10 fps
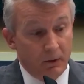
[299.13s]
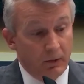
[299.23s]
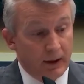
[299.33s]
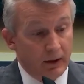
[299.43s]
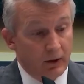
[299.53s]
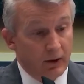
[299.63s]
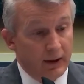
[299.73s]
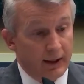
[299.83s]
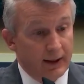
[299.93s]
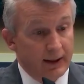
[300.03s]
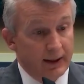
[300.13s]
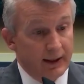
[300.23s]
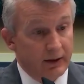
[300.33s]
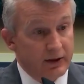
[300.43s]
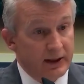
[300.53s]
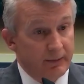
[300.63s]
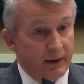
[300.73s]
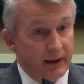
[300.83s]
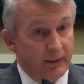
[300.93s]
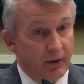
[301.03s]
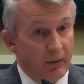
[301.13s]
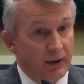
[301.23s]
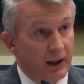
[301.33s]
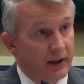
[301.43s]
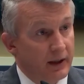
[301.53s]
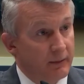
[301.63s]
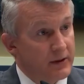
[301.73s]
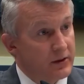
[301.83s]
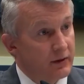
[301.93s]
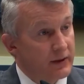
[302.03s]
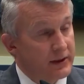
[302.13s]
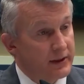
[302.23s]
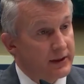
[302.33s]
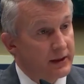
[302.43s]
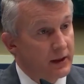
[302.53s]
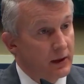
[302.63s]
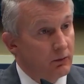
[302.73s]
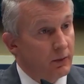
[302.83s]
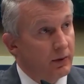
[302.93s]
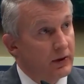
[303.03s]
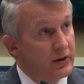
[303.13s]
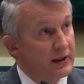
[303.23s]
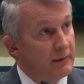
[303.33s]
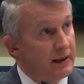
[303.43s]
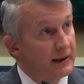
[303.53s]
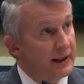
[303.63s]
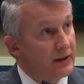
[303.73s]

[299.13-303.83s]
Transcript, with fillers: when I learned that leadership in the Department of Health and Human Services we're pushing to make